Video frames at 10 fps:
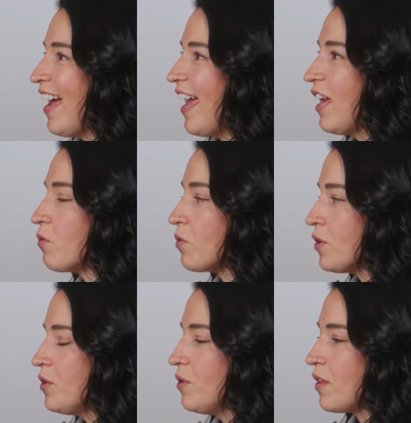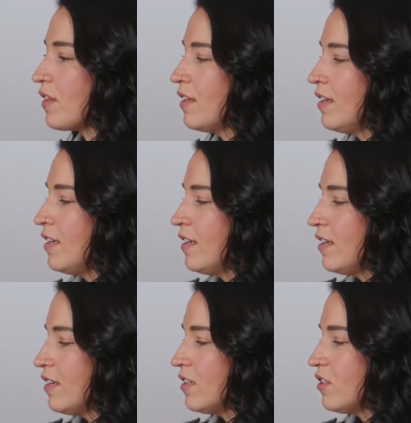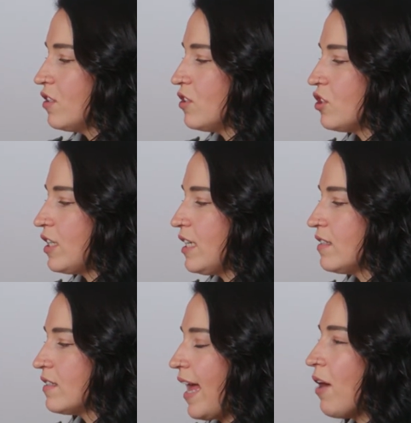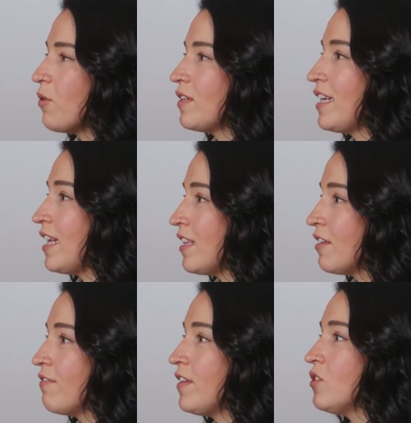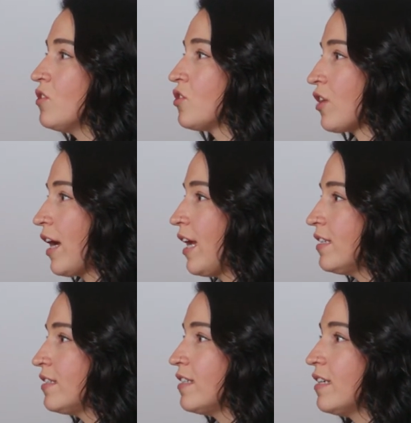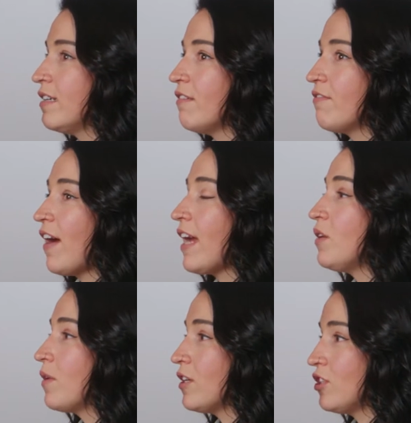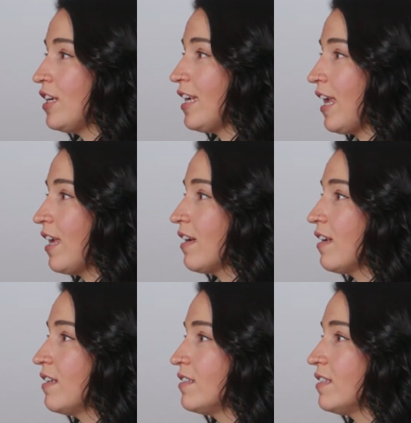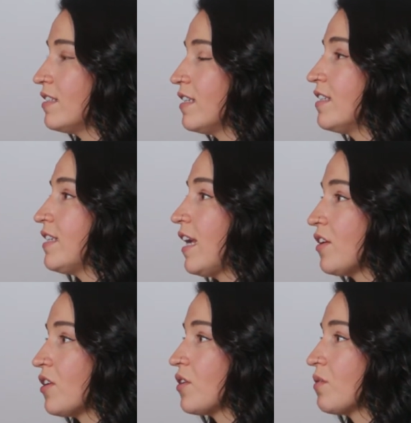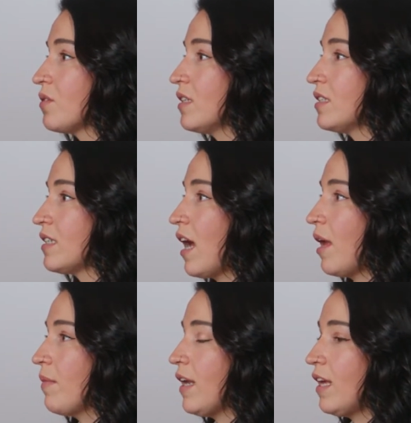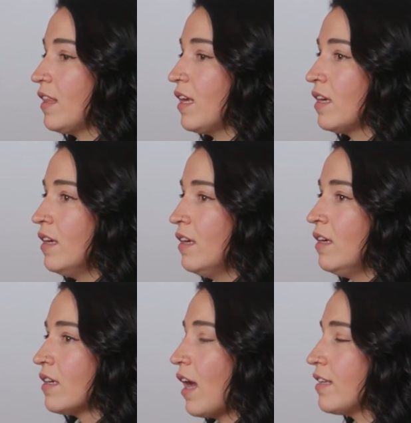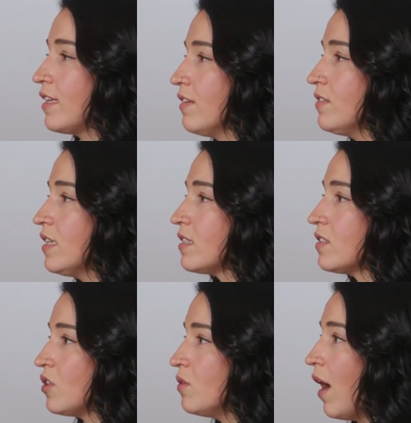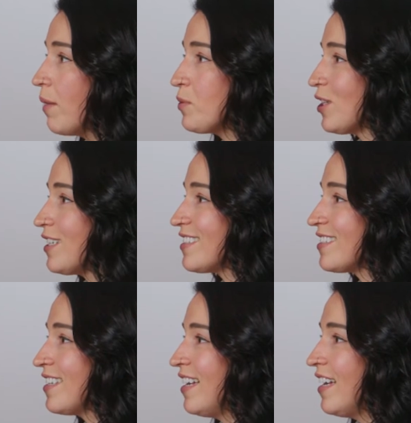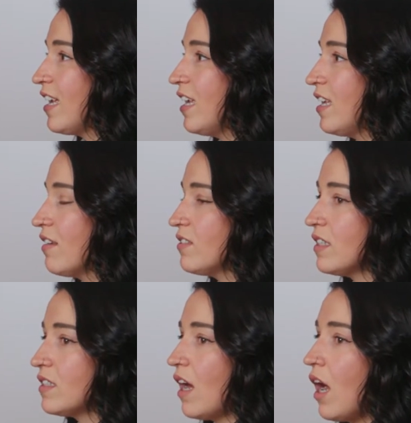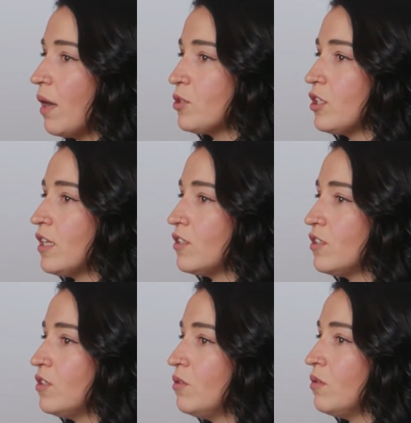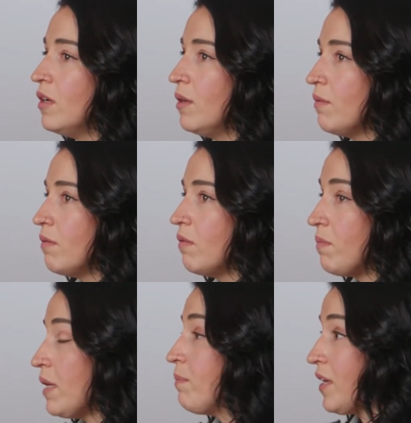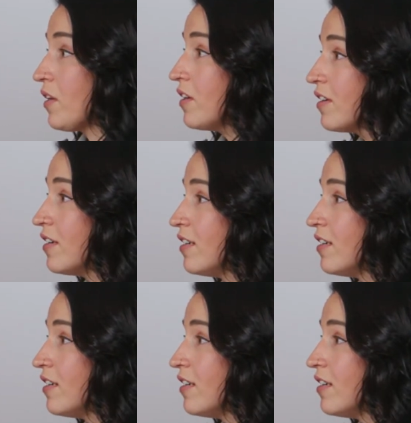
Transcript: And Ruth, she's out gleaning the fields, trying to find what she can to sustain her through this time. And I think God gives us two options. He gives us the option to be bitter,